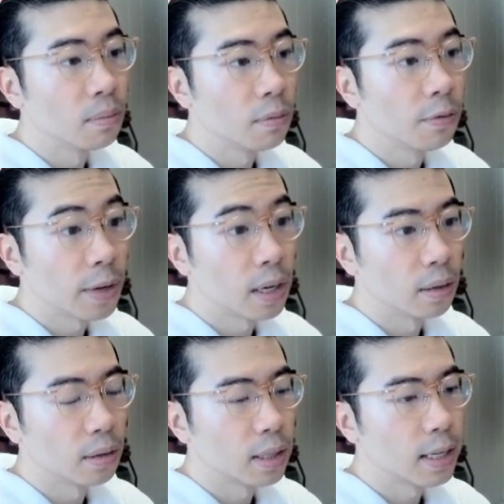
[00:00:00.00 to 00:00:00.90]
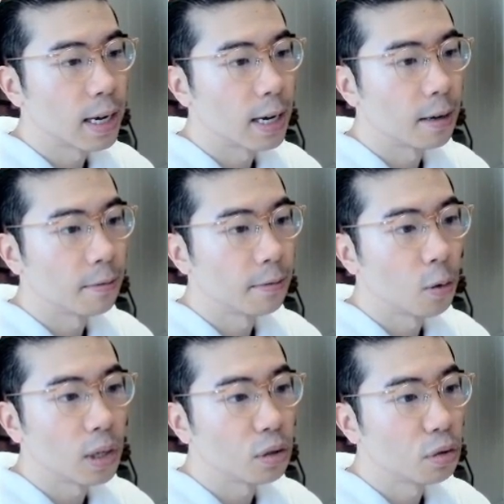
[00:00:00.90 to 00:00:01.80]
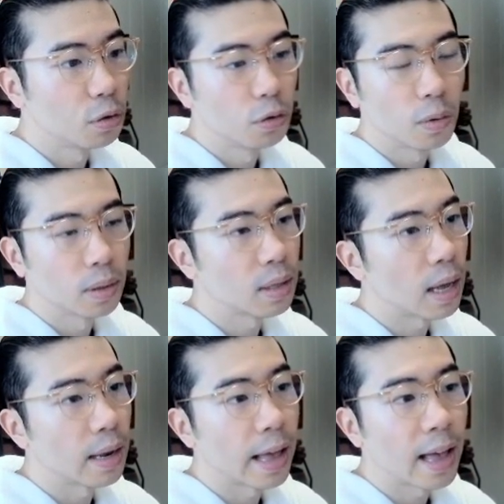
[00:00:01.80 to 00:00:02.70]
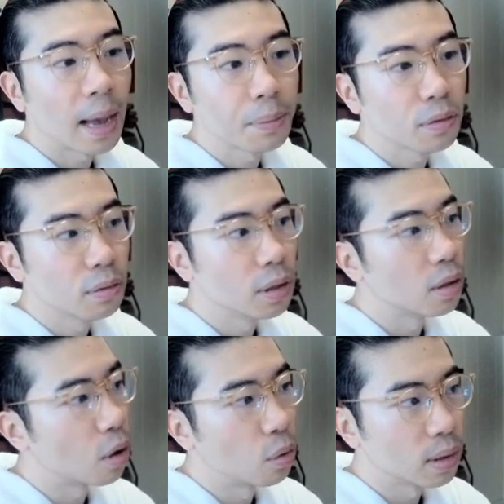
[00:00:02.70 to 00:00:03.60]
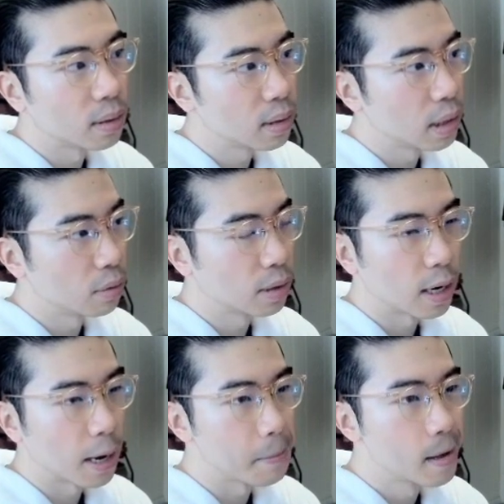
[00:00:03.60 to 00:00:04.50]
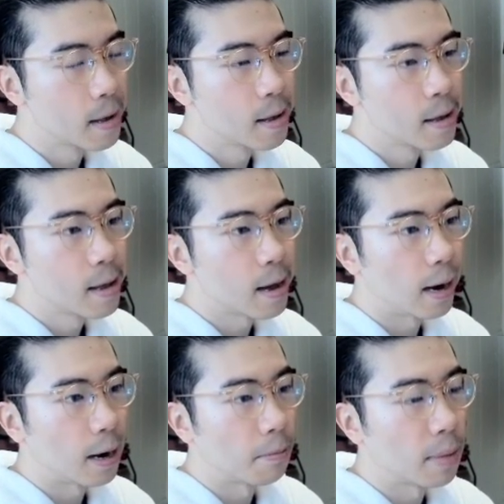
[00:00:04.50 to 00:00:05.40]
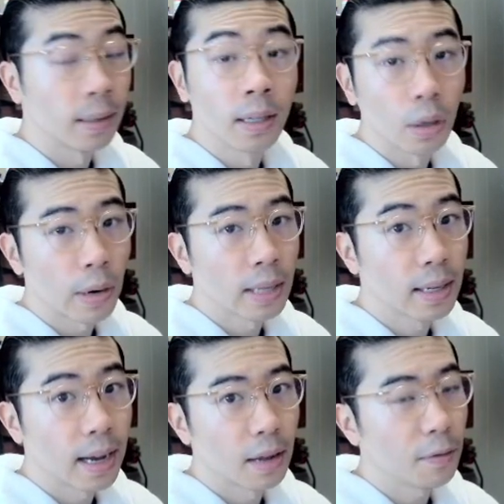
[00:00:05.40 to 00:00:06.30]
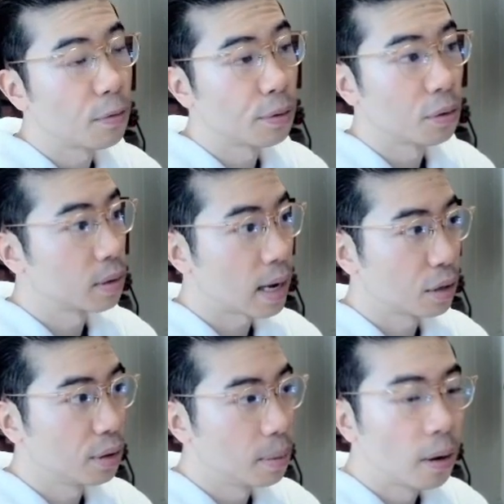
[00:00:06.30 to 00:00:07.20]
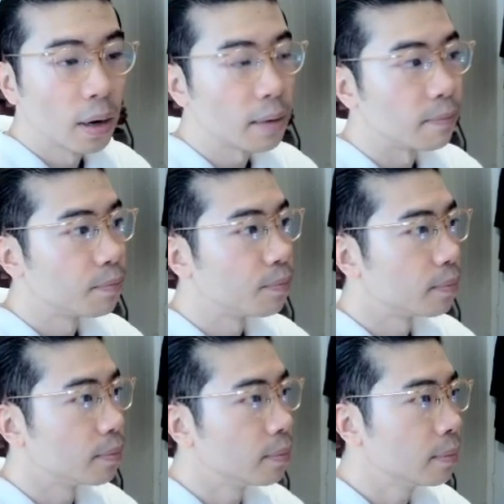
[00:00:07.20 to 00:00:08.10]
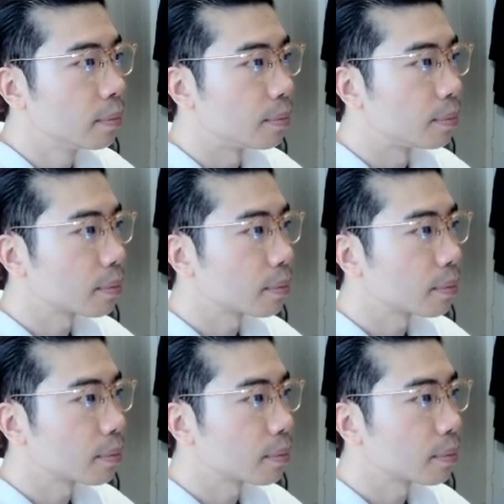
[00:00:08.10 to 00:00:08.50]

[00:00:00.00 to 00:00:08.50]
filled, 42 was an absolute golden steal time. And congrats again for those actually bought it.